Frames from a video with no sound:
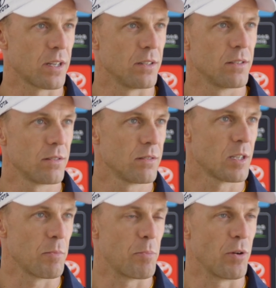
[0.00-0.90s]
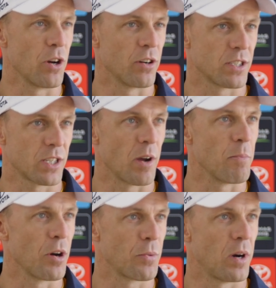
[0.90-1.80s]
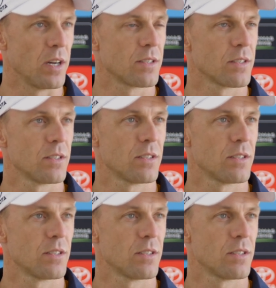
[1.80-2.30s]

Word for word: can can be pretty honest going both ways.